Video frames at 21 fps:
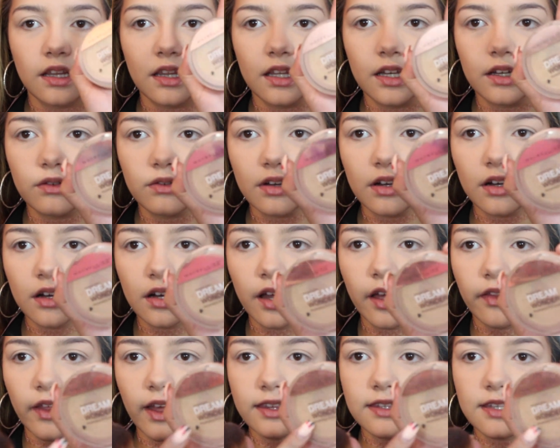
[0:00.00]
little
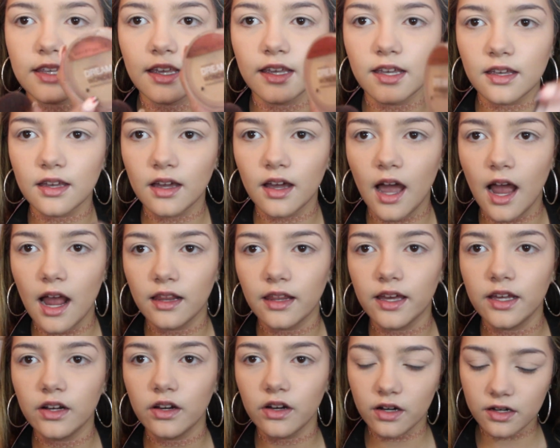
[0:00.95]
guy, that's like
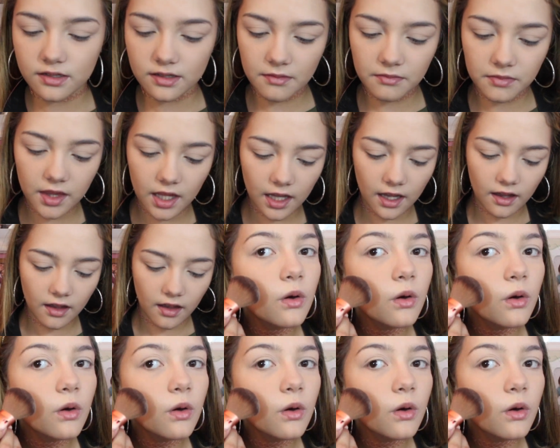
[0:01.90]
eyeliner or something.